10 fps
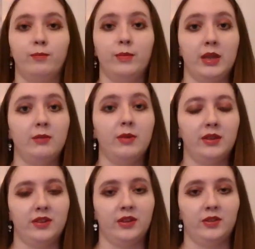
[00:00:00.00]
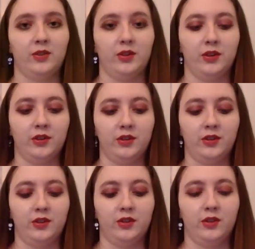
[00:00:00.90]
me and my sister
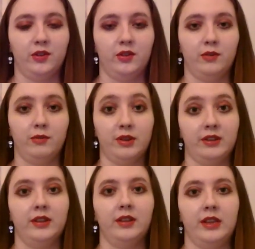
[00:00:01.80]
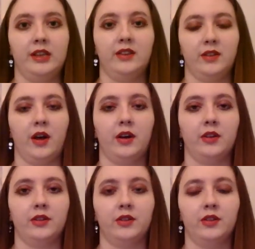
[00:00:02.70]
recently saw
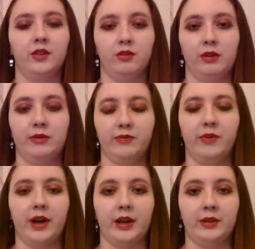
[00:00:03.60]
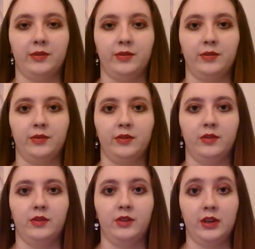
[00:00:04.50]
Scream 5
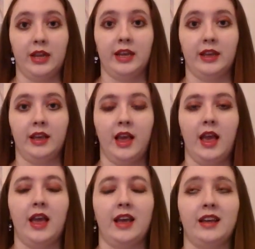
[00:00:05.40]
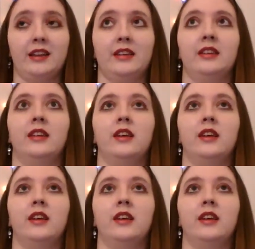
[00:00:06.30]
today and